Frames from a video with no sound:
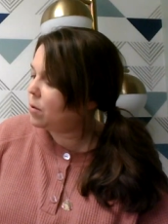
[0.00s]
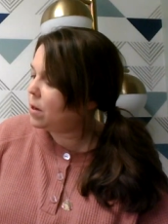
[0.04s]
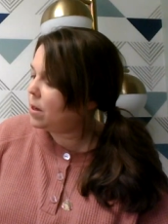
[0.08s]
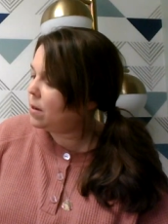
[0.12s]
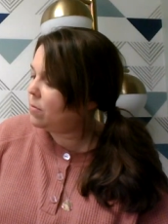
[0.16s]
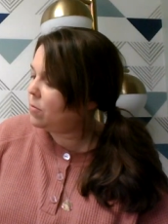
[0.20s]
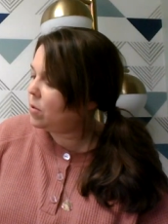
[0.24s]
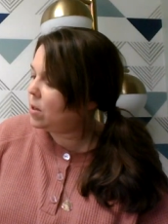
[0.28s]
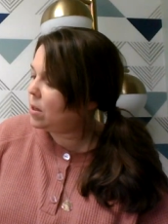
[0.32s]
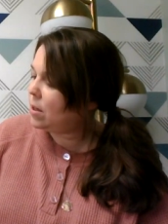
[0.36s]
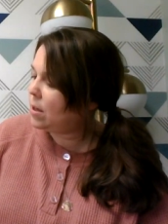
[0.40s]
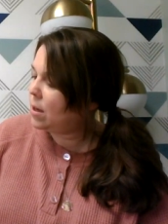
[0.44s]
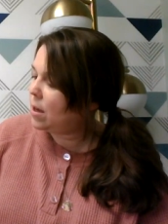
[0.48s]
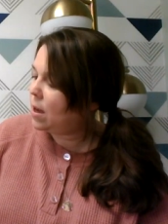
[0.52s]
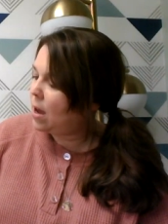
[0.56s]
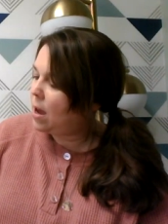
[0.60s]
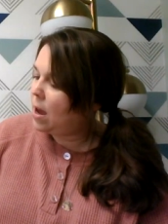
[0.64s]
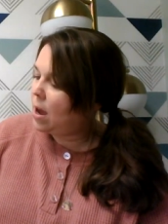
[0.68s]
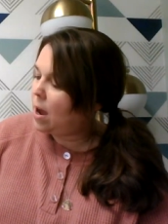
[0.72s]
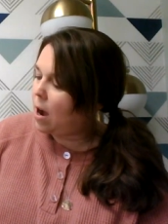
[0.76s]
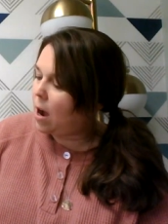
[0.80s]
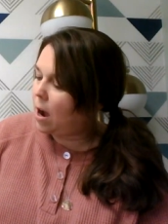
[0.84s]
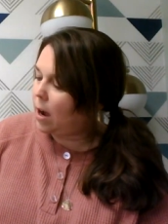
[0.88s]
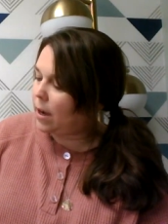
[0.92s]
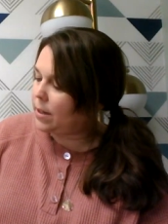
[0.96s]
waving.
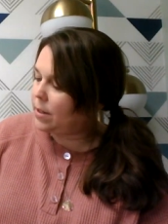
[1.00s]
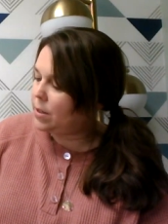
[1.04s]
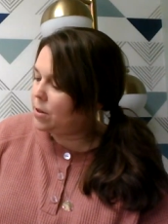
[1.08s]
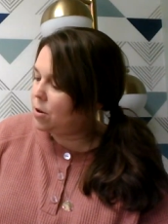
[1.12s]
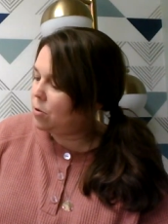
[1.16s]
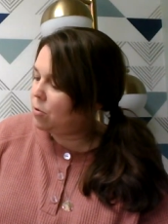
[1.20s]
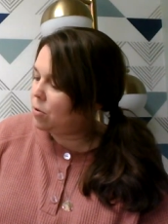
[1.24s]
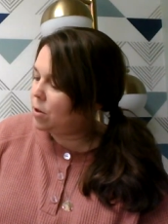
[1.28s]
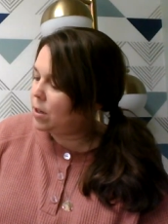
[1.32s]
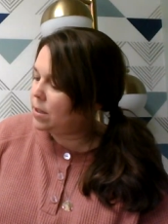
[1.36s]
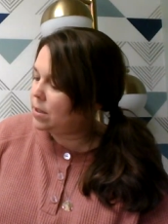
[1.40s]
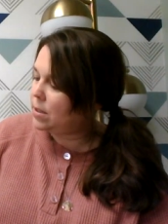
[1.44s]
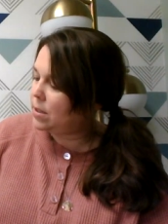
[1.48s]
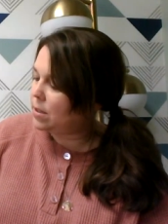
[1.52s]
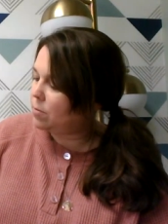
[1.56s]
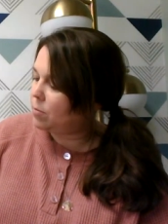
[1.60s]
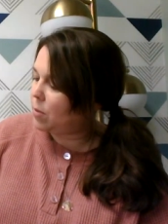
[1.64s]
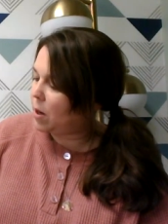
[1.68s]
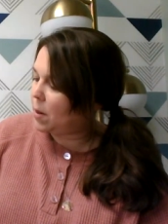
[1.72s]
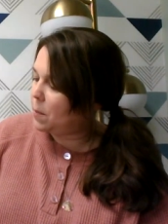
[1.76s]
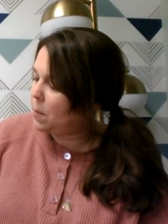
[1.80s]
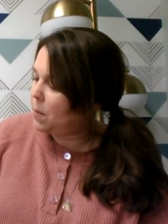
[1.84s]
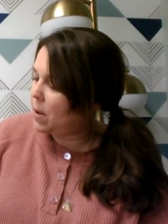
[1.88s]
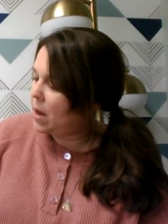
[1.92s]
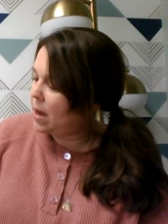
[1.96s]
I know I did
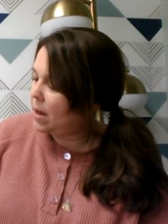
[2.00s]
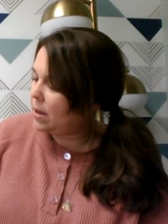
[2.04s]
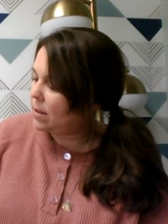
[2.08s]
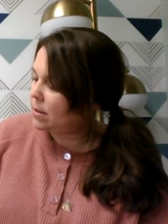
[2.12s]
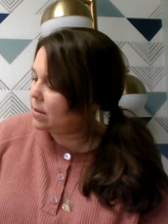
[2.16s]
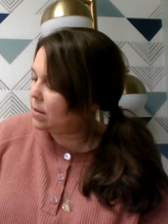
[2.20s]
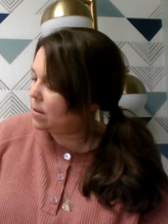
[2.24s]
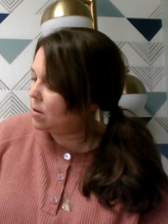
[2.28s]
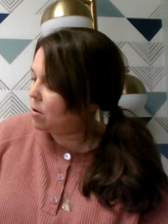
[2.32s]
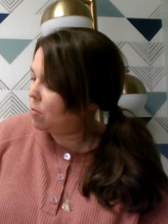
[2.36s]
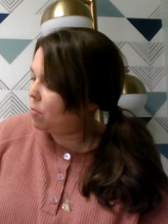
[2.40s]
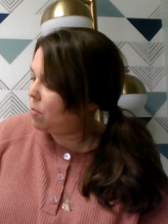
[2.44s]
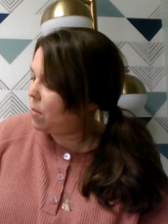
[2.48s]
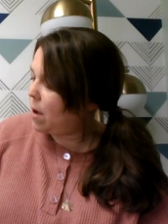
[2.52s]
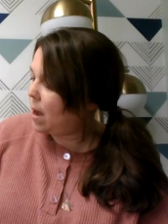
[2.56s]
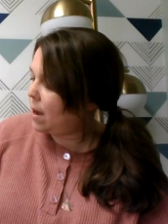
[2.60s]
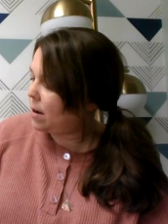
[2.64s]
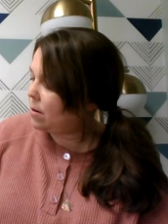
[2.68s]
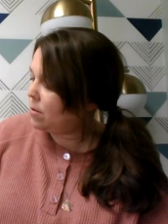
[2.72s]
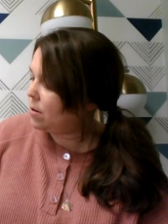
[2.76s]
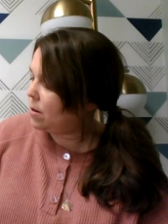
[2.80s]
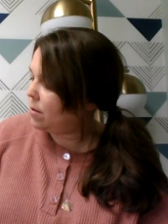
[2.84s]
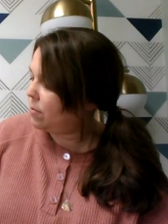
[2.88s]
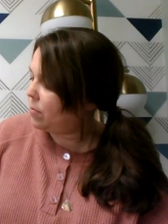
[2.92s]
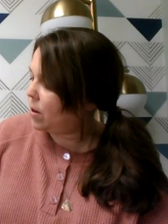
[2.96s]
my best. No
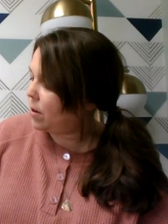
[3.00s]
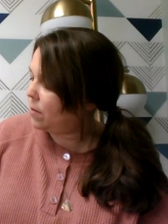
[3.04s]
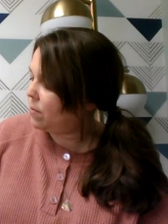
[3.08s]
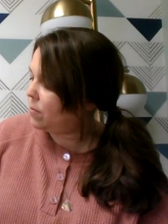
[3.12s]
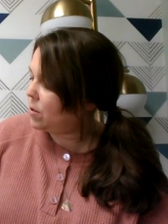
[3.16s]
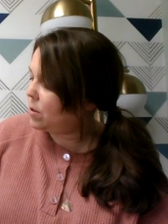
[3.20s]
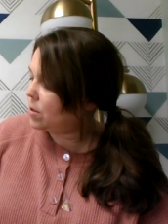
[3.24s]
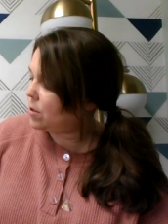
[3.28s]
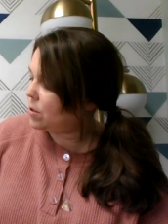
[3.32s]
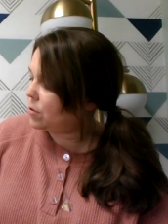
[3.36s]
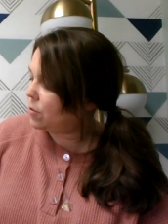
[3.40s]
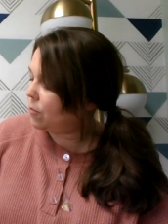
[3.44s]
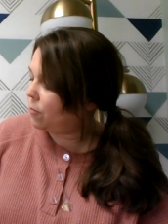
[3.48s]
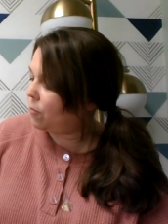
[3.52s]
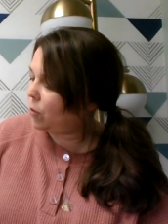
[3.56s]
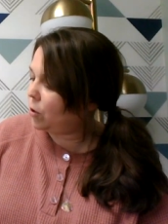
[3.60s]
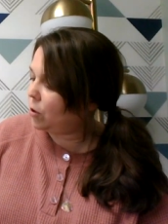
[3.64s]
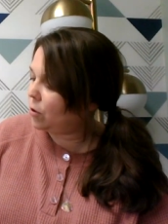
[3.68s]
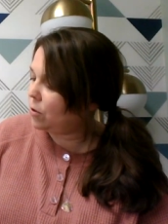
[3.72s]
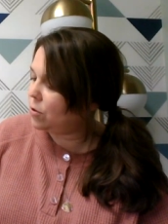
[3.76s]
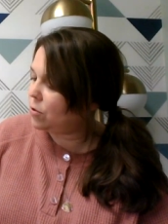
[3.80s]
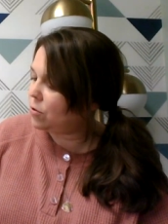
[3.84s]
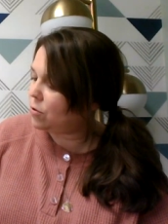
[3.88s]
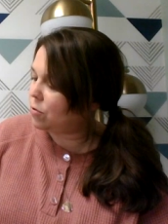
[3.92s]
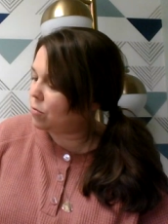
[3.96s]
matter if I finish
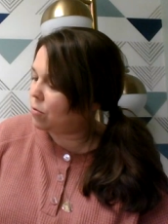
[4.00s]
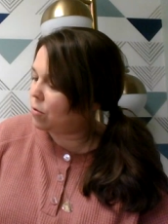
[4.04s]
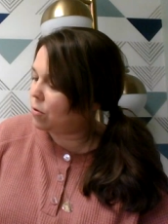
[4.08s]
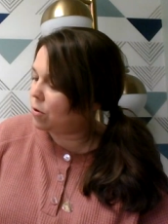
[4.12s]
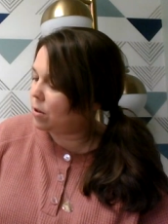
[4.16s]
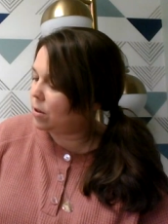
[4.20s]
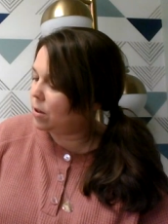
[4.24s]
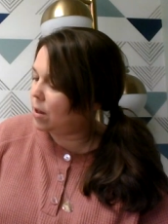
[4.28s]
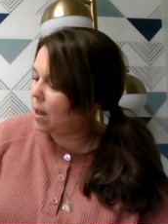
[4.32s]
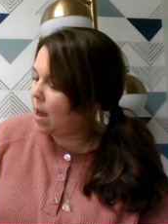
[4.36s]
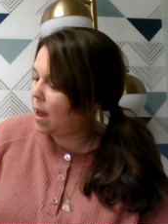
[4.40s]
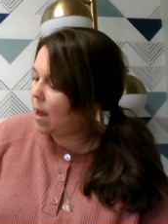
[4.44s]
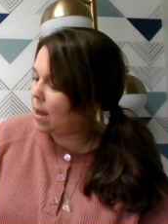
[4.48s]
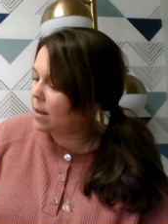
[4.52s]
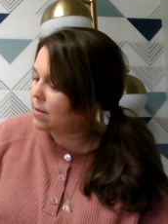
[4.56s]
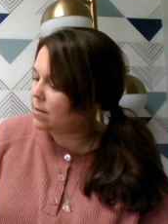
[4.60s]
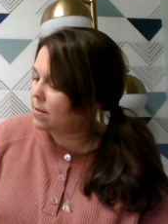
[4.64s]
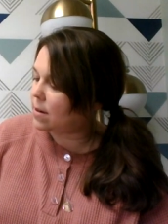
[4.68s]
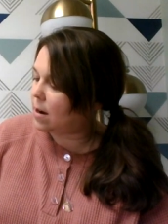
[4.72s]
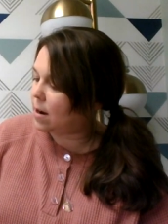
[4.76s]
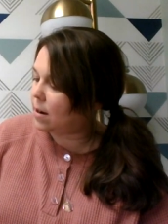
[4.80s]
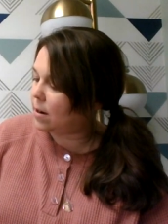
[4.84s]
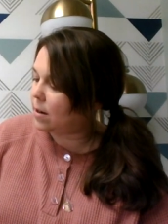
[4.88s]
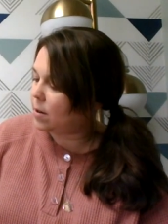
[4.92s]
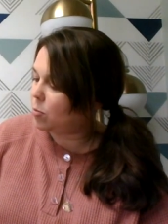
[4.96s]
first or last,
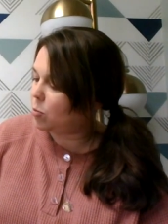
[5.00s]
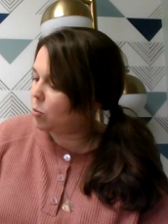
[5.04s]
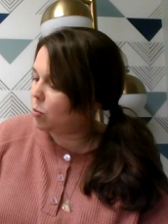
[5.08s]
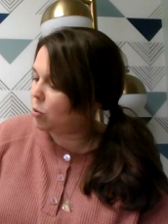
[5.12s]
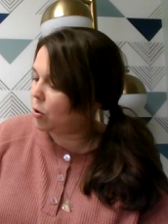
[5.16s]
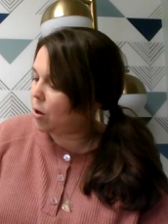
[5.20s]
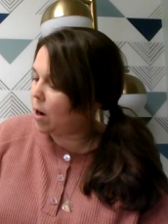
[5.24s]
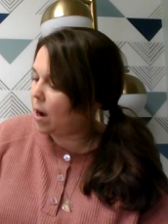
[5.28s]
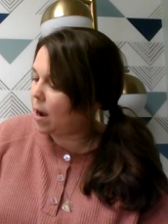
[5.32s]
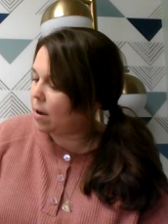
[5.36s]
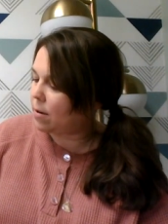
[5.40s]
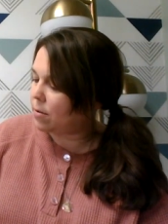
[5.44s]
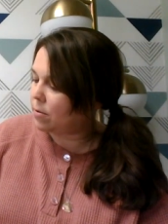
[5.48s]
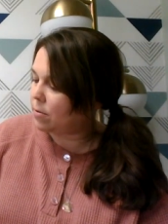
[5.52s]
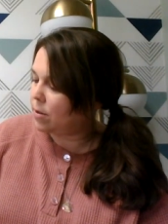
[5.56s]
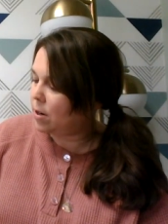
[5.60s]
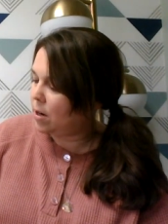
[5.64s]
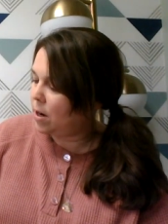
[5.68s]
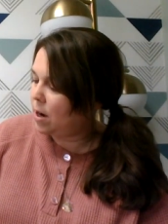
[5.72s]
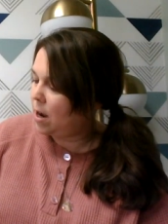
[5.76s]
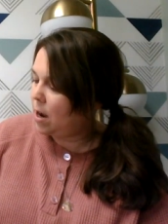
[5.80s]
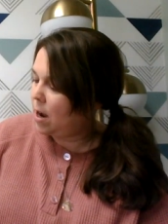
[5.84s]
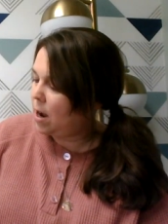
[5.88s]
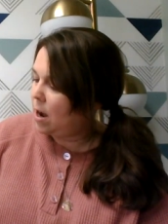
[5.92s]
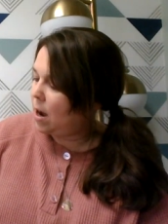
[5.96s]
I am proud.
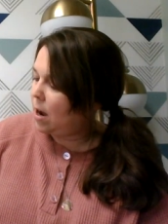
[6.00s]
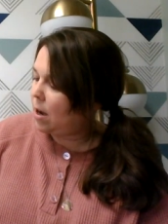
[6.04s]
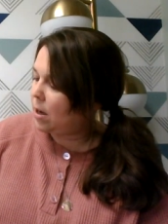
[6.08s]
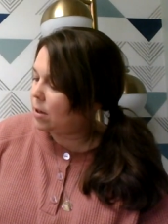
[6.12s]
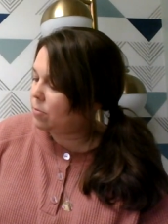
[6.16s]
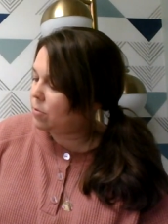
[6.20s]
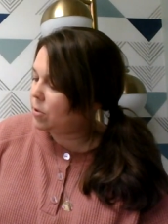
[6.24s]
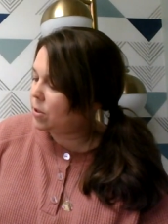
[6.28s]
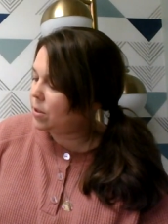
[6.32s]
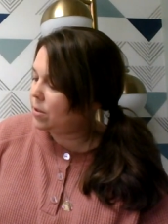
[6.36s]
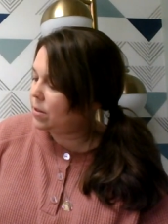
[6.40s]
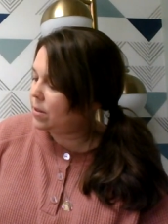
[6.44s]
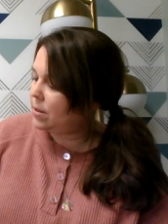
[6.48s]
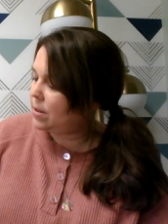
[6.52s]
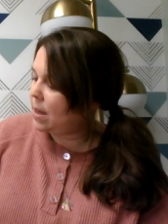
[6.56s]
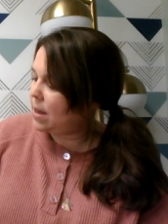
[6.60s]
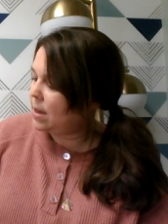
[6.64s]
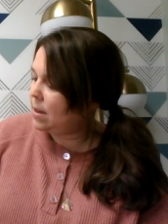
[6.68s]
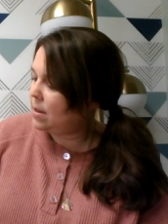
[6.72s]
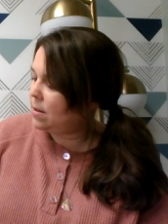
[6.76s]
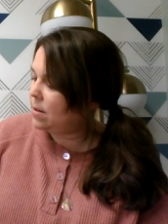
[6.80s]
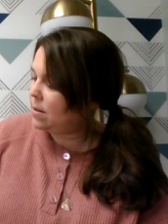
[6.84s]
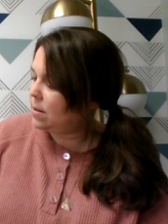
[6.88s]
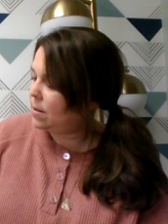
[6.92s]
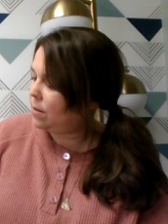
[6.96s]
I want to stay
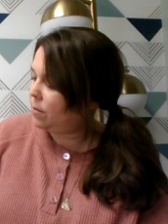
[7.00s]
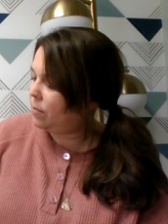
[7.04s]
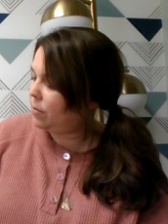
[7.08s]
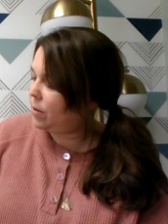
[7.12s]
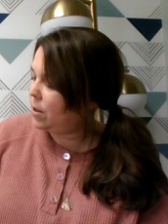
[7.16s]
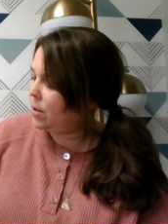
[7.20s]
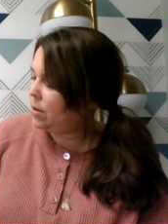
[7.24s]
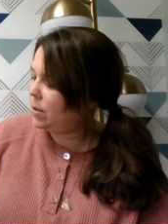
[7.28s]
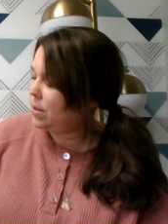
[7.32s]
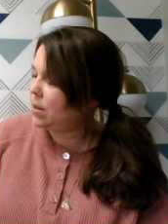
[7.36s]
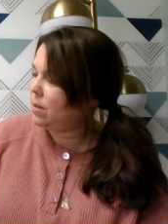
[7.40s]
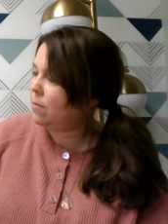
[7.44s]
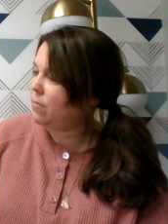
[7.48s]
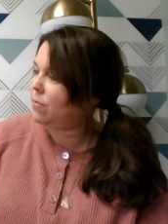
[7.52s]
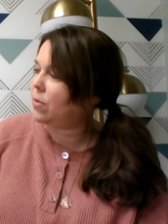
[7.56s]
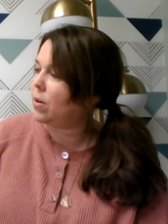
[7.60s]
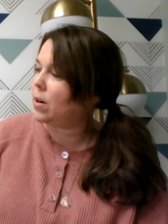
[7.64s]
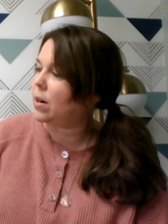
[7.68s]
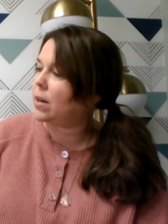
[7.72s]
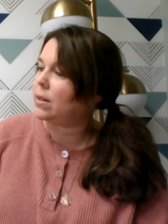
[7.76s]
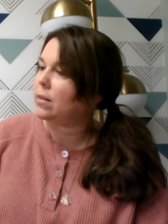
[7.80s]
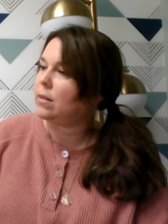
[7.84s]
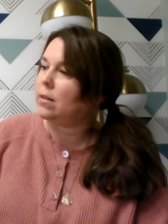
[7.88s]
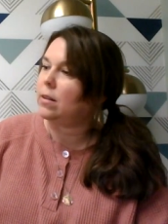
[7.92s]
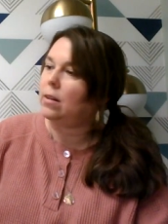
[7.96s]
in this feeling for
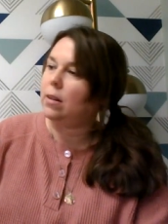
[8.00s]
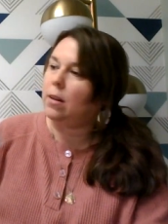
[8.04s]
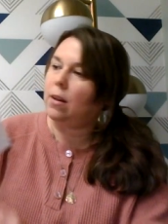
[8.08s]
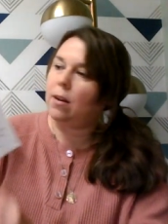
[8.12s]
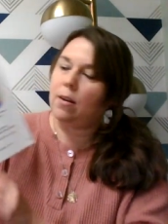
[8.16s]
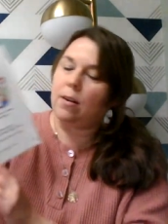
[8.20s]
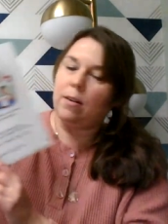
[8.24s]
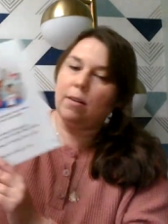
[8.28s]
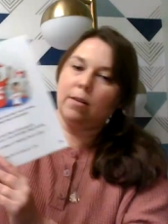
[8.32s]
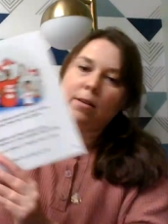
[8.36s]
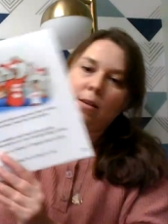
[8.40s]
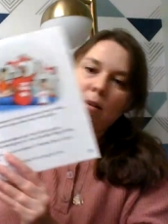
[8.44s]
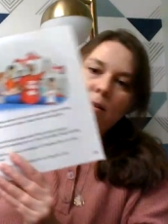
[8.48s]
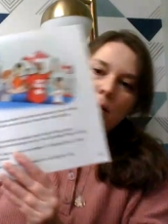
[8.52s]
as long